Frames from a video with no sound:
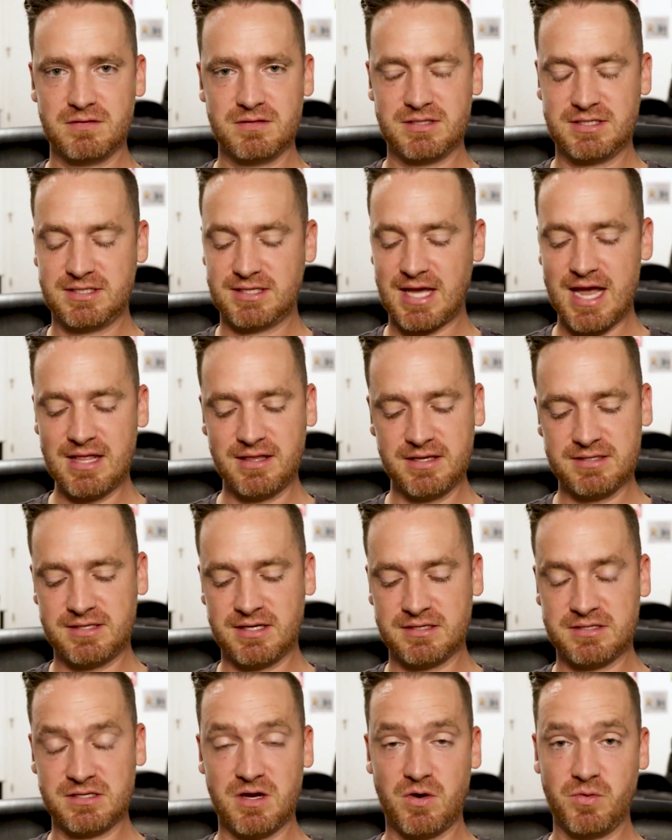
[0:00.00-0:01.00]
silence
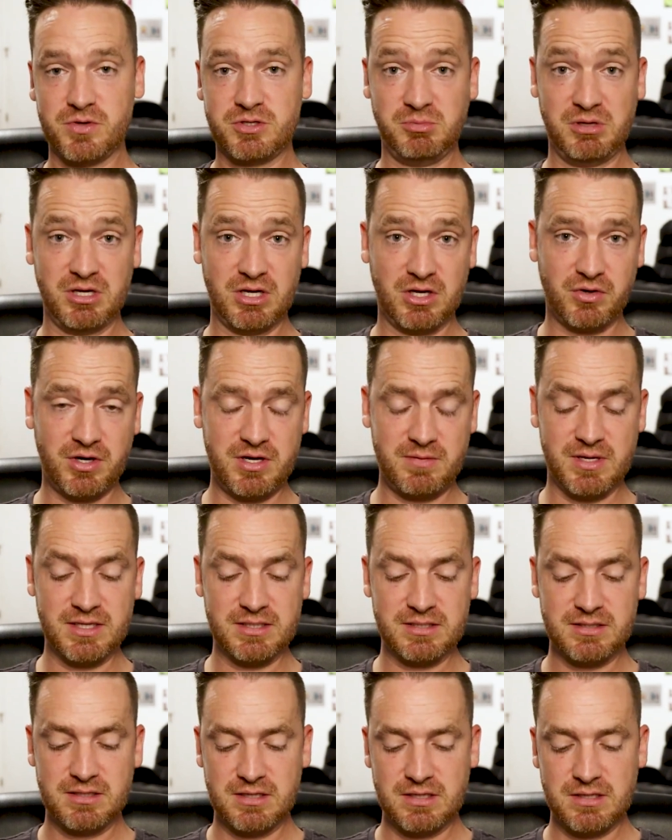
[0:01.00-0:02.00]
doesn't always mean
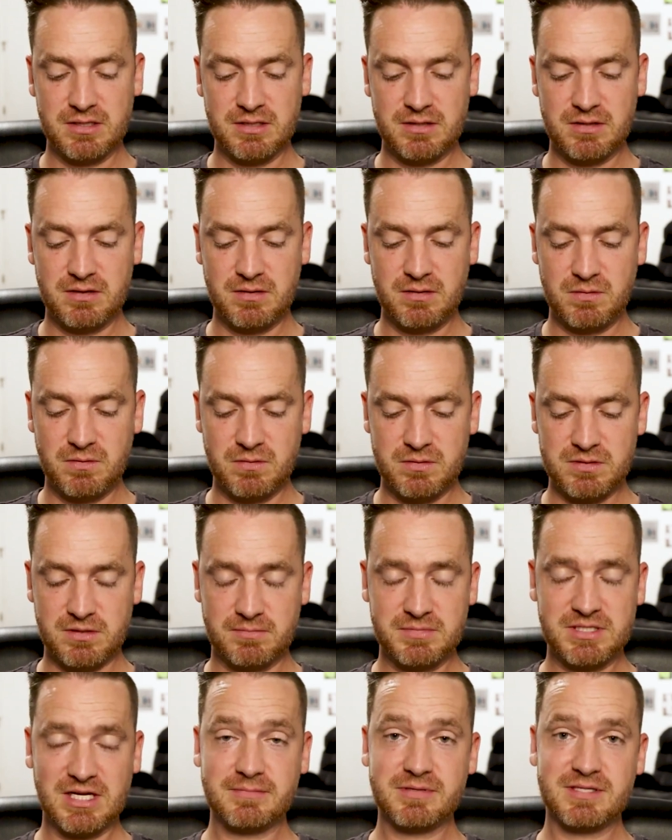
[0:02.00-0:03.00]
agreement.
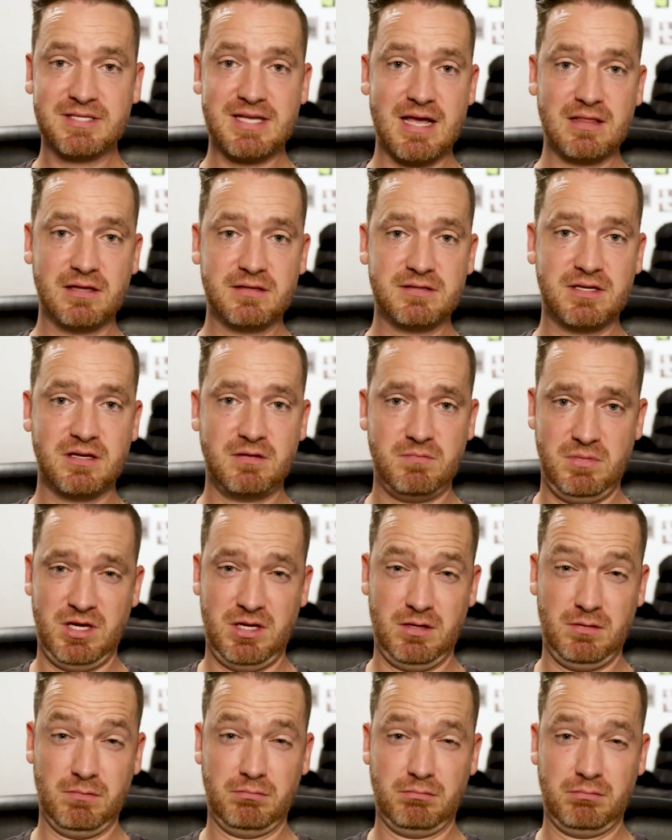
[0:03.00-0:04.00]
Sometimes silence can
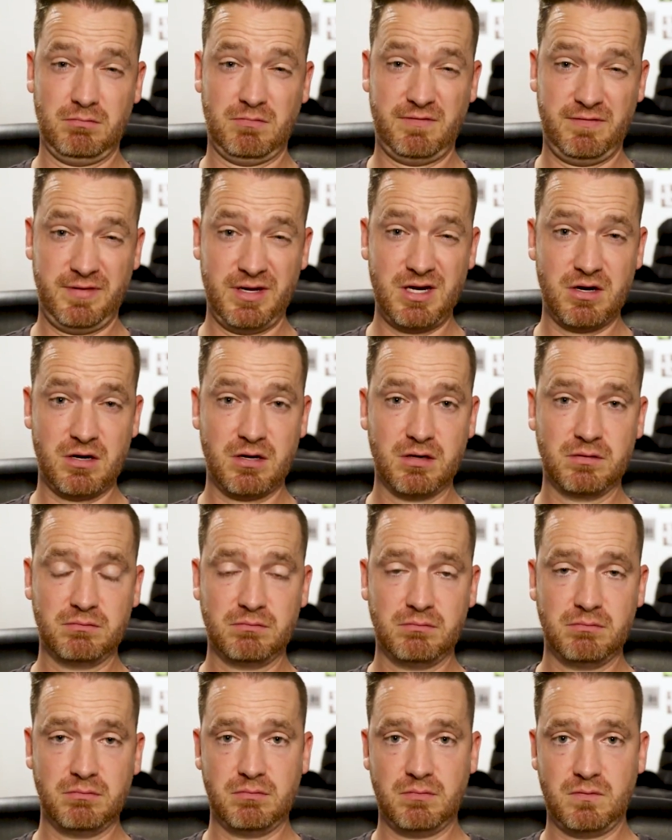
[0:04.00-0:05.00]
mean fear.
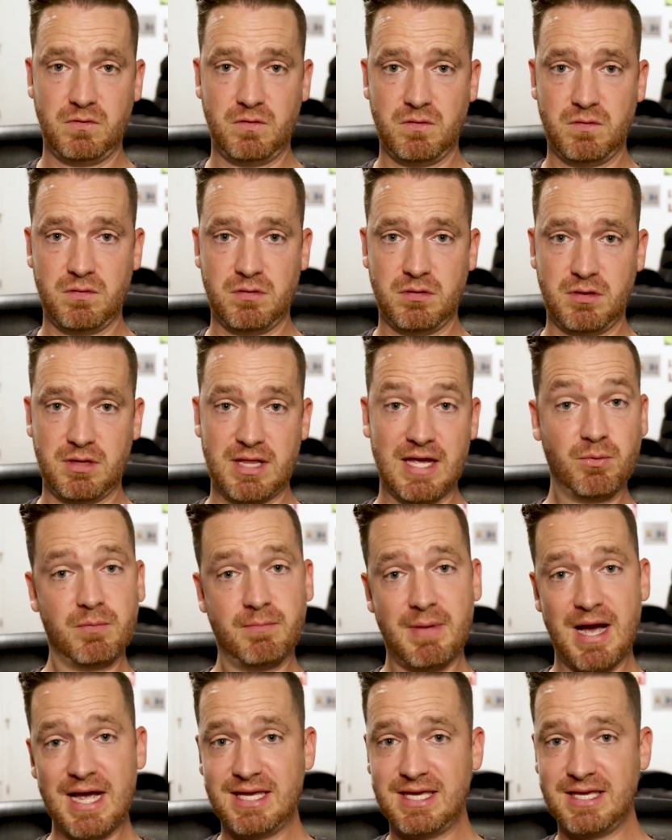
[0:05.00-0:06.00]
Like
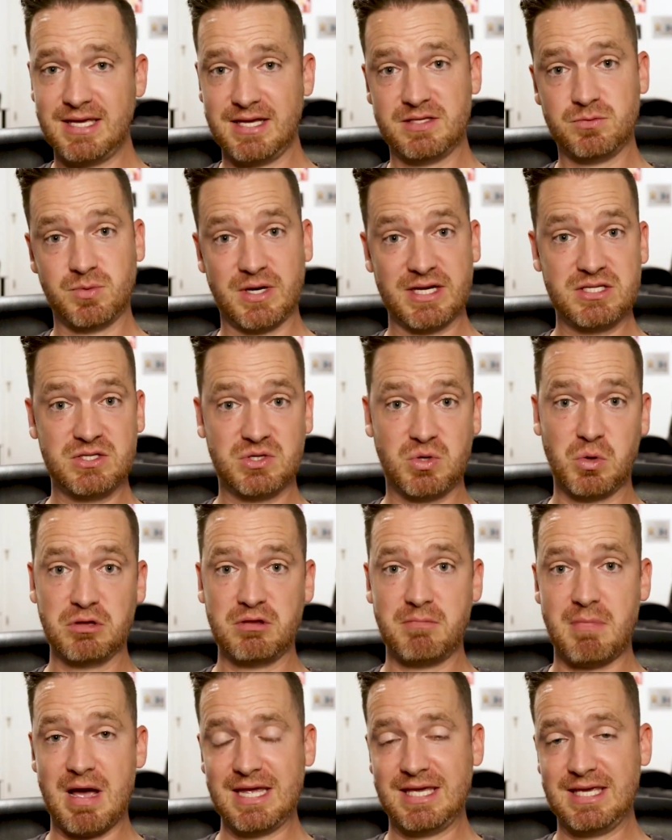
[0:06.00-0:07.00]
when my kids, when I
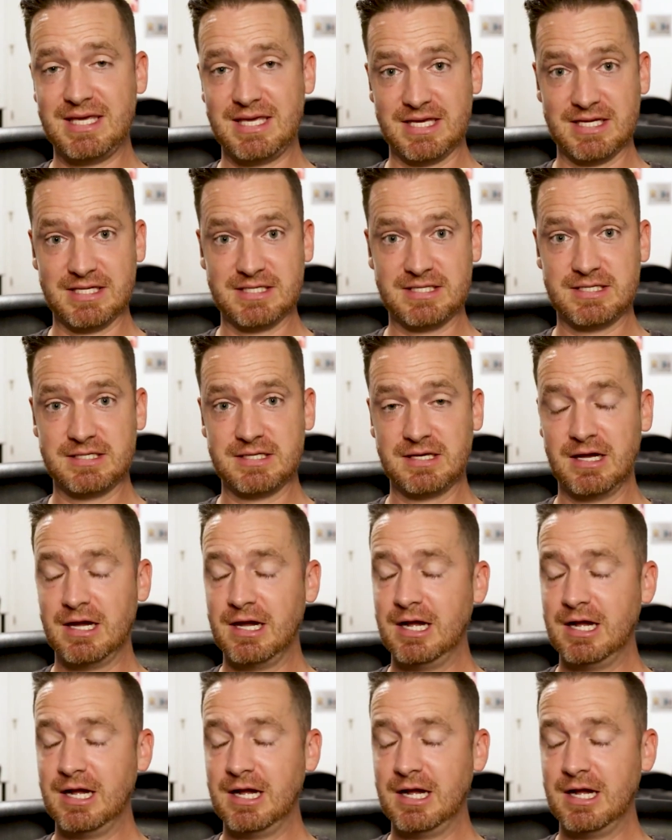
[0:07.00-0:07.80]
scold my kids